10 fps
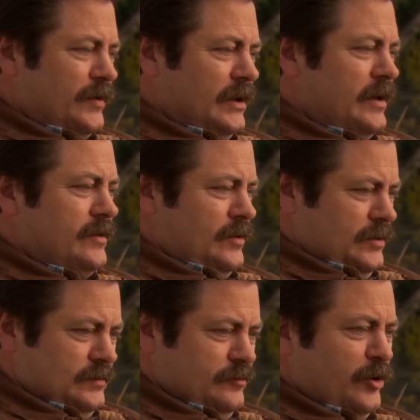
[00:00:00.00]
with
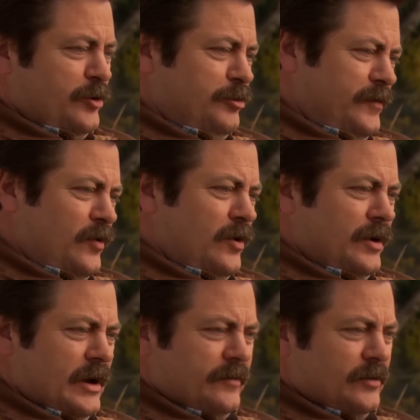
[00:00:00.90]
leather, both before
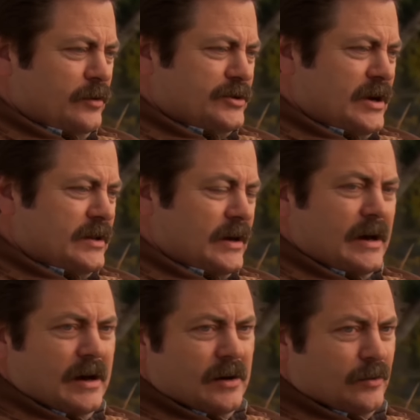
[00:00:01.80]
and after it was on the
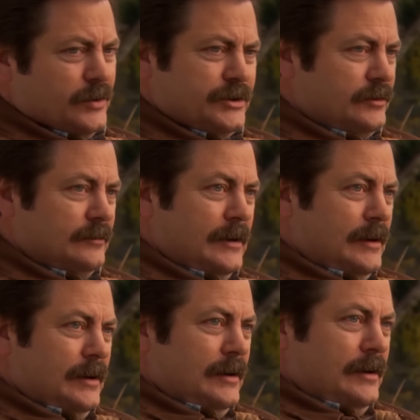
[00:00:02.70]
cow, which
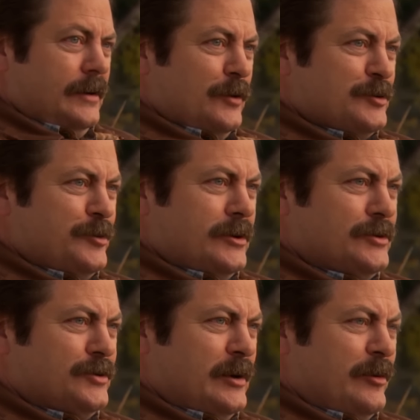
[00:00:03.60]
had always been
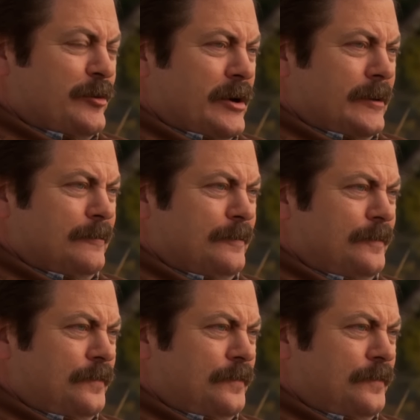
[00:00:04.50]
a dream of mine.